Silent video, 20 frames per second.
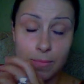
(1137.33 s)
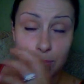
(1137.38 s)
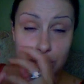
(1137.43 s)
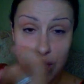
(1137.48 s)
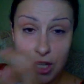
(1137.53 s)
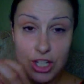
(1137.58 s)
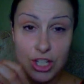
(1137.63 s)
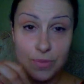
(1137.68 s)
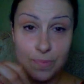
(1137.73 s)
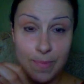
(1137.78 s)

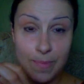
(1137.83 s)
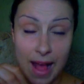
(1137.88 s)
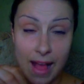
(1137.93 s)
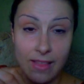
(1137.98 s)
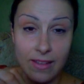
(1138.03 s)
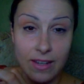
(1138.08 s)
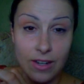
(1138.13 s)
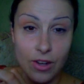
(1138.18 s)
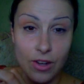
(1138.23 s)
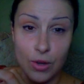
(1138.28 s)
blush
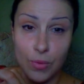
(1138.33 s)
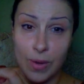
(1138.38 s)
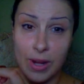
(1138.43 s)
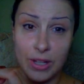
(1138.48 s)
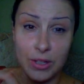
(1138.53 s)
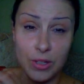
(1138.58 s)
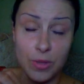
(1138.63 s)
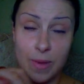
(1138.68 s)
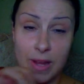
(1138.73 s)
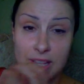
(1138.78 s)
palette on a
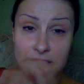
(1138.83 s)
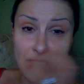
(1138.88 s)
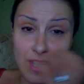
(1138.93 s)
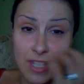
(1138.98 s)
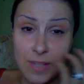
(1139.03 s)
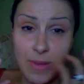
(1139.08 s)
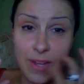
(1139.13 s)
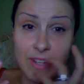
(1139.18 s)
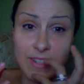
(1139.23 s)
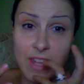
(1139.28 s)
regular
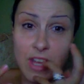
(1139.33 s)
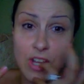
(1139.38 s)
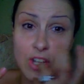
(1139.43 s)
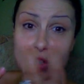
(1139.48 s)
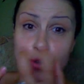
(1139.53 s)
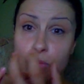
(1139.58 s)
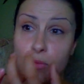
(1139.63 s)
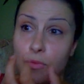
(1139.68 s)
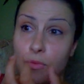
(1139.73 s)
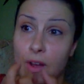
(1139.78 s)
basis because I
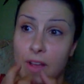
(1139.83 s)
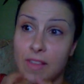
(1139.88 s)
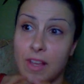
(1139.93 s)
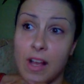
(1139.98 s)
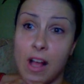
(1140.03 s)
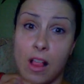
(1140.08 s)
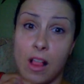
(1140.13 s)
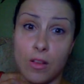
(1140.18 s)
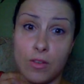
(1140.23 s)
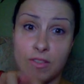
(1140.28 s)
do find the
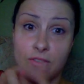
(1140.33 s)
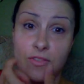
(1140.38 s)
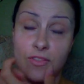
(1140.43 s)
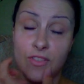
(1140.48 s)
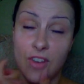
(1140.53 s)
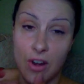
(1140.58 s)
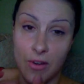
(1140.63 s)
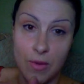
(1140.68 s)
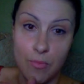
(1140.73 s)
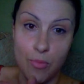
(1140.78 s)
colors
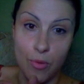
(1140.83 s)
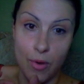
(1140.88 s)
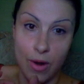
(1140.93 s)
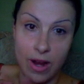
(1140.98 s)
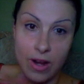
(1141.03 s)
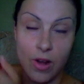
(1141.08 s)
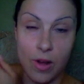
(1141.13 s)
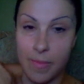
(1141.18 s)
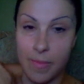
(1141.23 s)
very bright